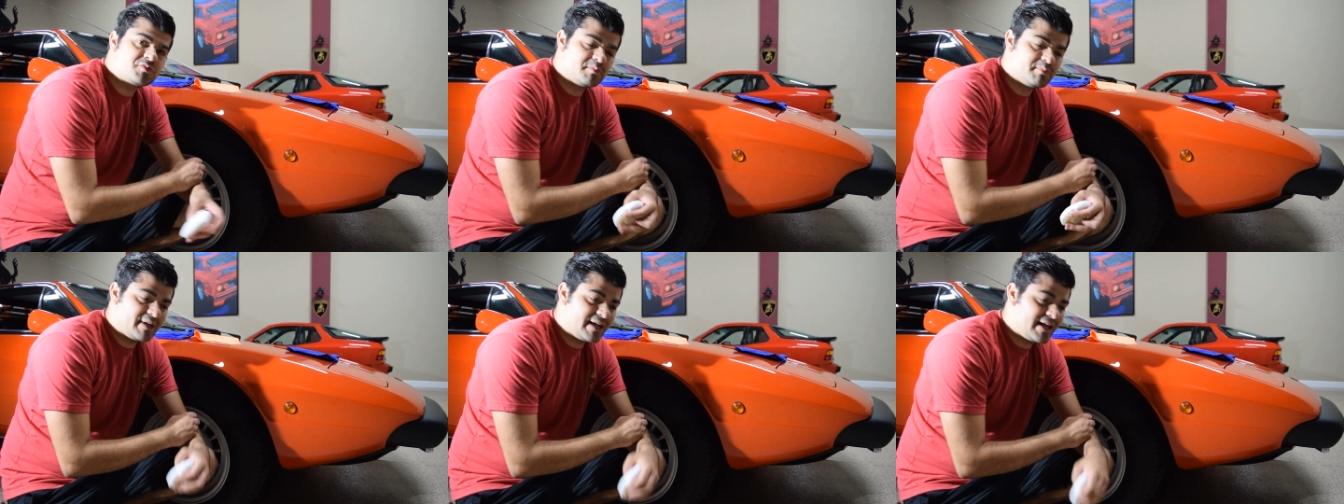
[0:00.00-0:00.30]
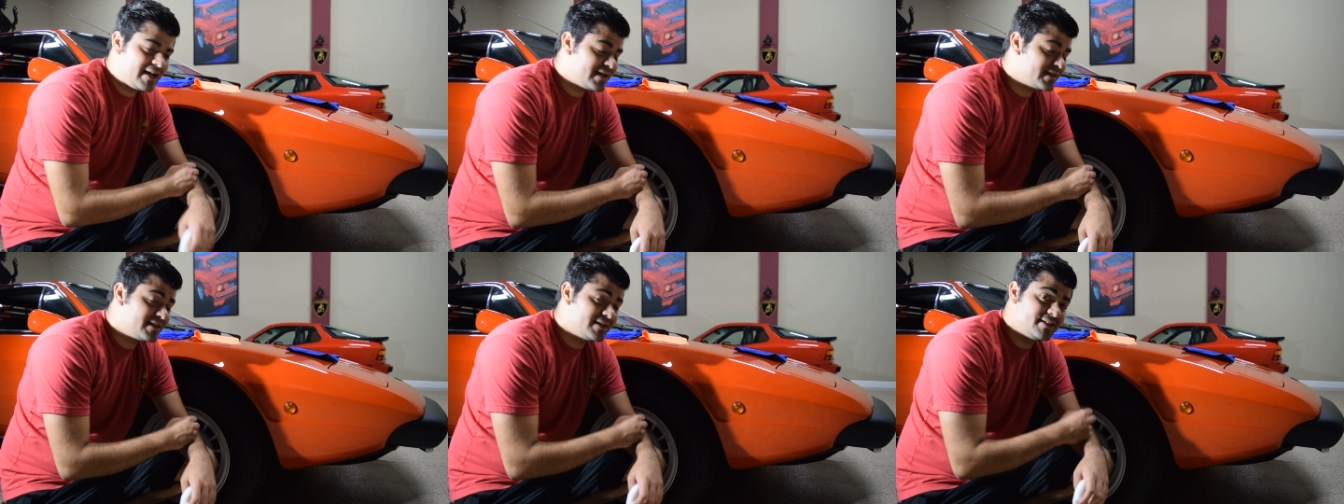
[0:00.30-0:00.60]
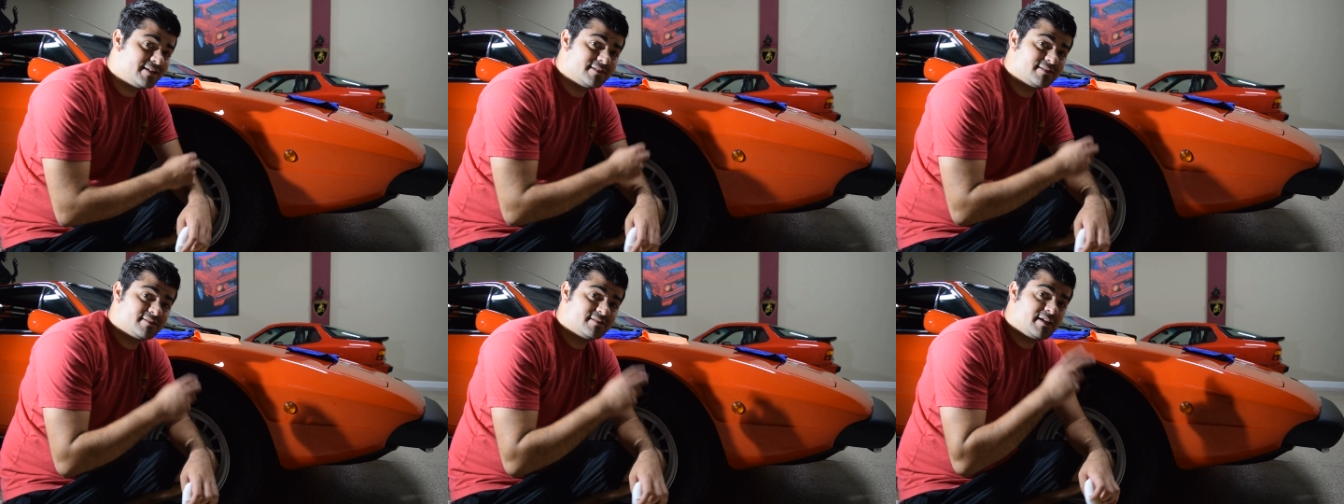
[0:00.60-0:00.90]
We're
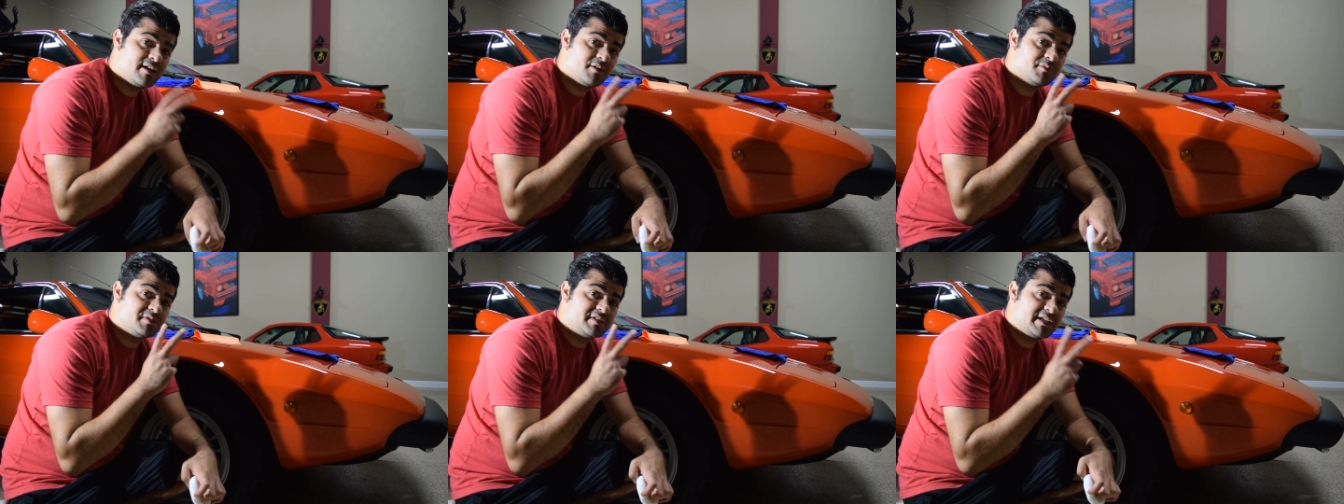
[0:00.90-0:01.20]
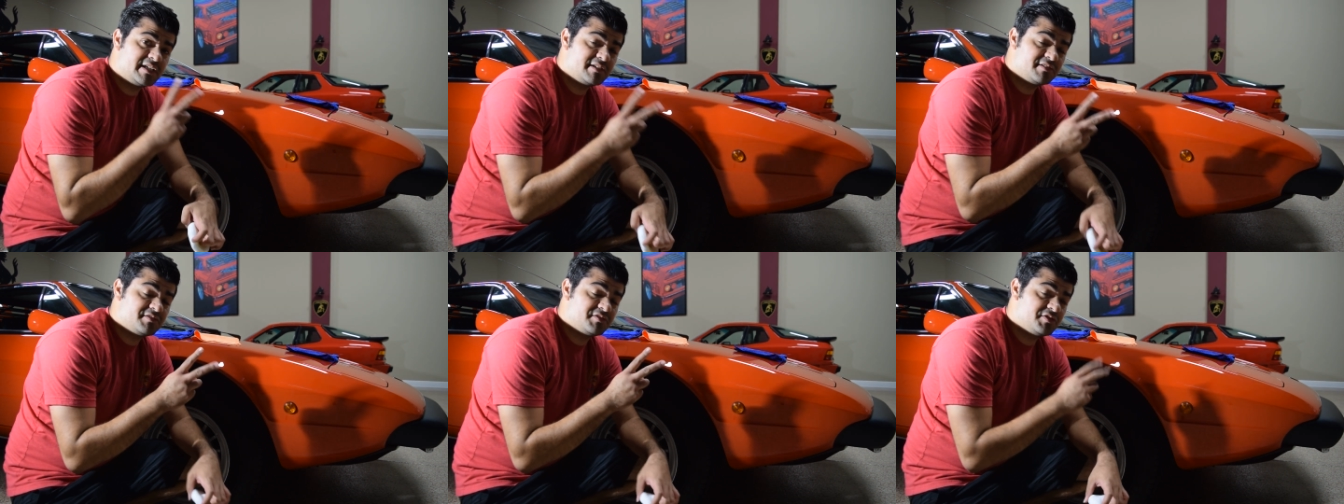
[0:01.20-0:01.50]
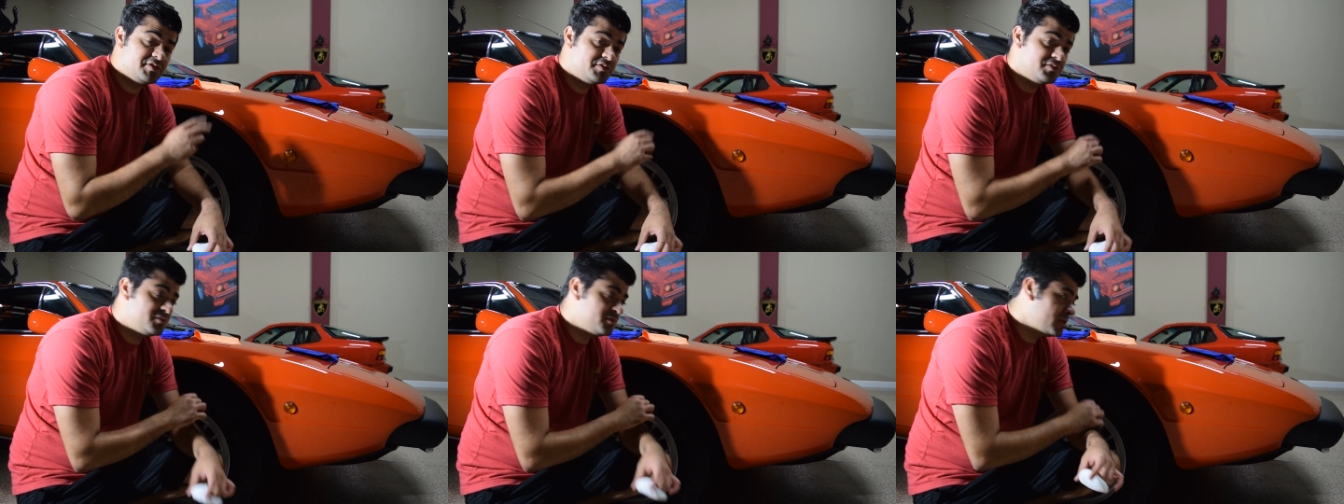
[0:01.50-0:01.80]
back. It is now day
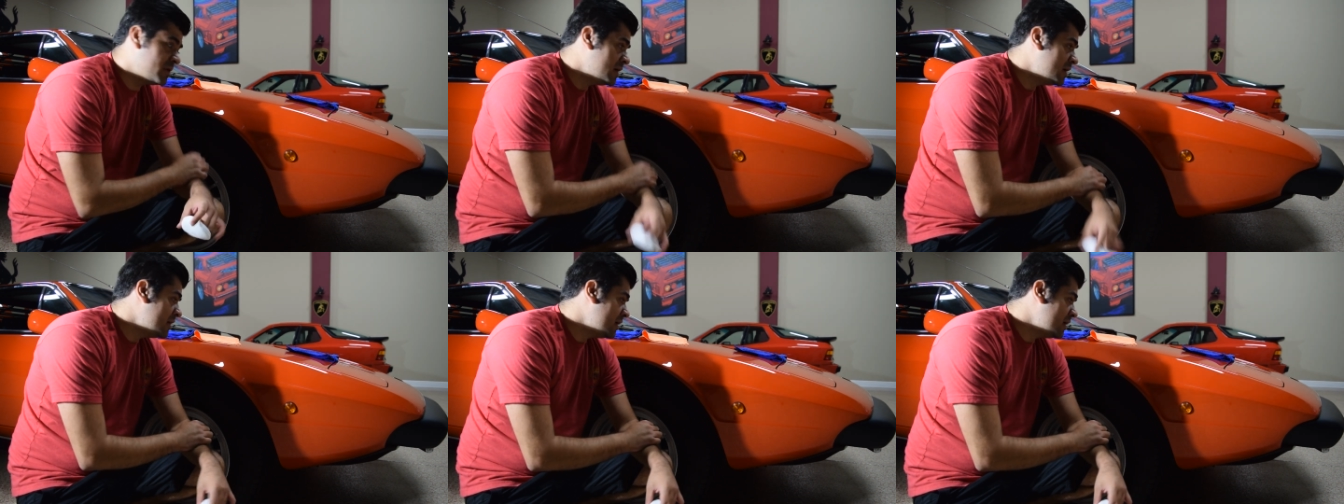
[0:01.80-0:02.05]
two.